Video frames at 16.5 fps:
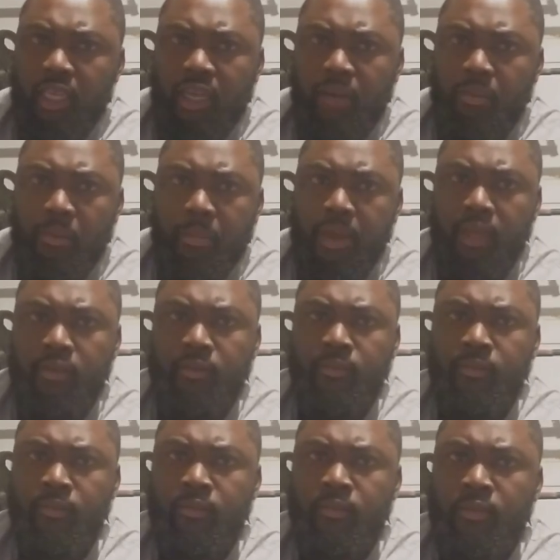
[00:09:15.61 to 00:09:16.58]
coming back.
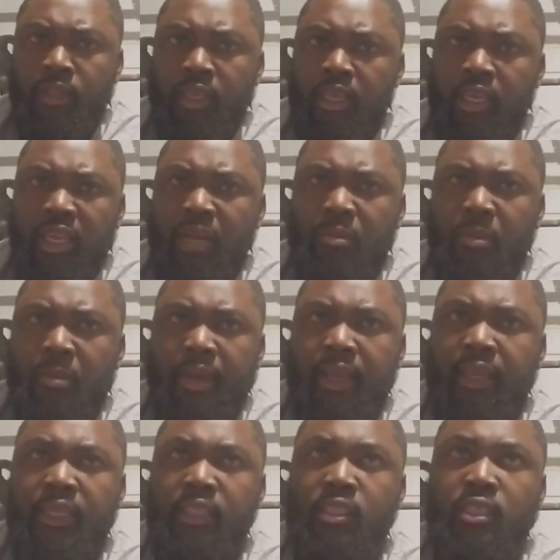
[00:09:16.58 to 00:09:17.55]
He ain't coming back."
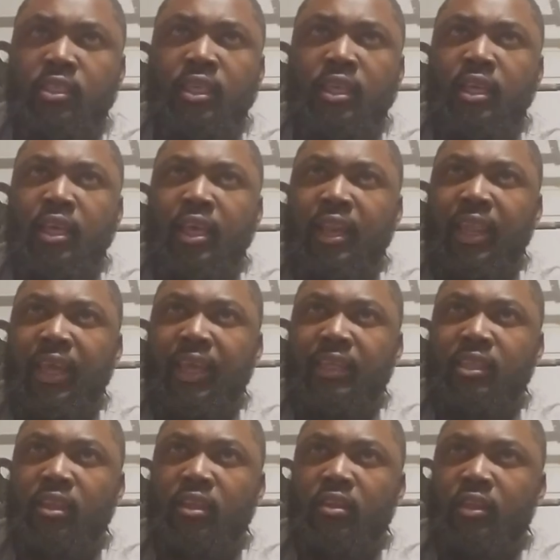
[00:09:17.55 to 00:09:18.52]
And he just like
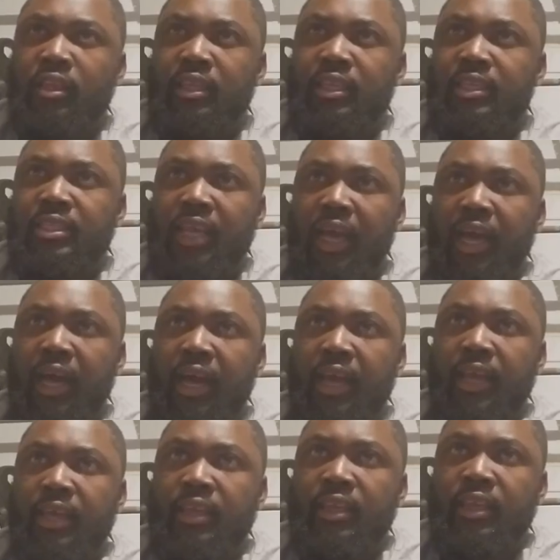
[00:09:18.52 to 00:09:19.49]
the look in his
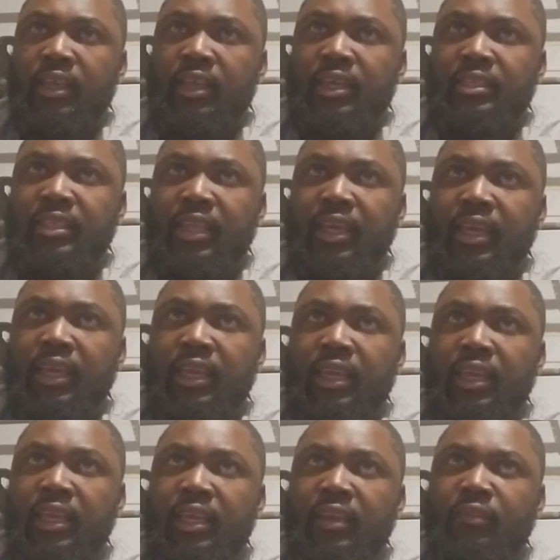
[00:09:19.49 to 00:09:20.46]
eye is like,
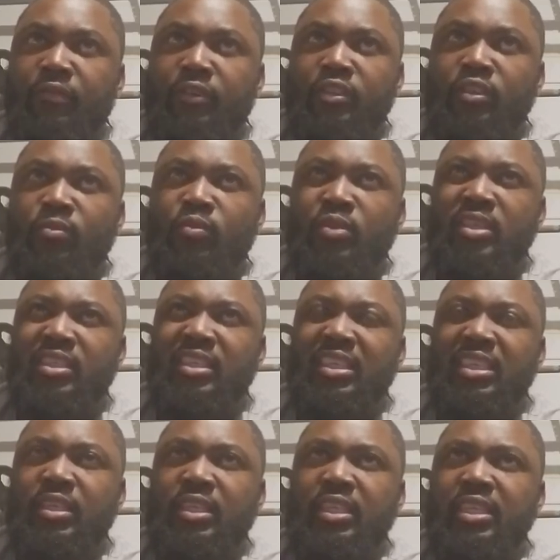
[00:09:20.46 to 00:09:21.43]
for some reason
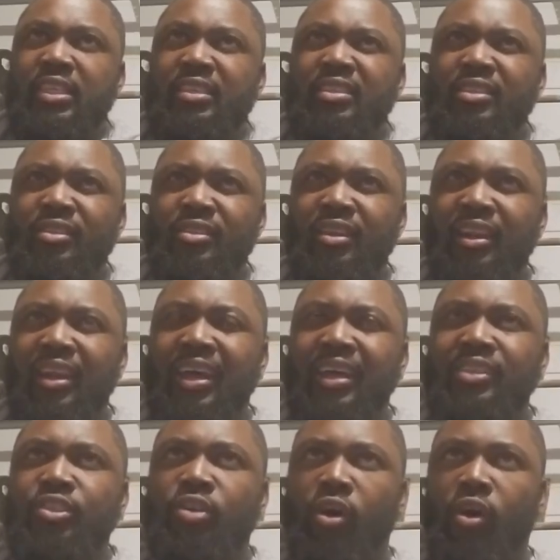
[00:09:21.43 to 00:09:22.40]
he stood a
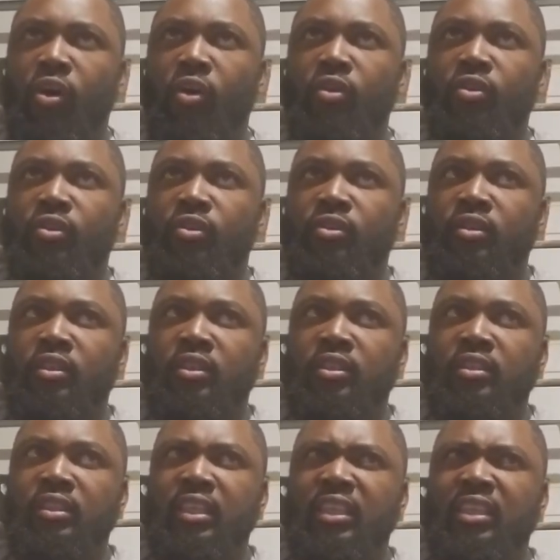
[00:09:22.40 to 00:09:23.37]
lot taller
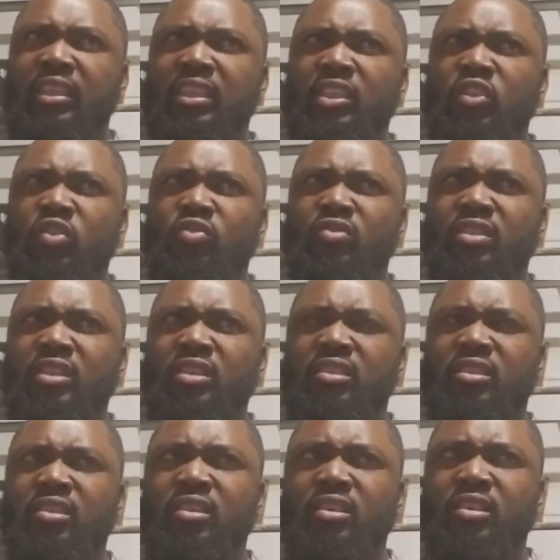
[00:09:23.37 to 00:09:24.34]
than he usually
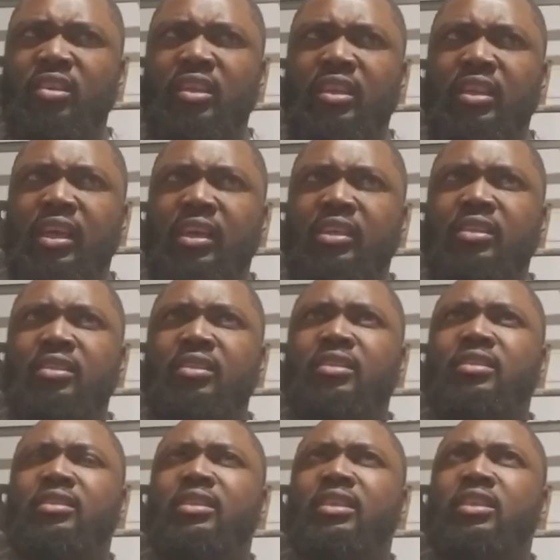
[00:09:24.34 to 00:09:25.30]
stood. I'm not
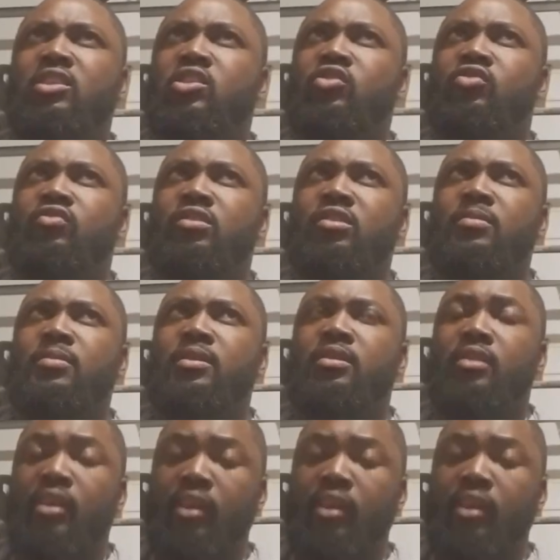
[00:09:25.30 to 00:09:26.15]
gonna say it in a dream, and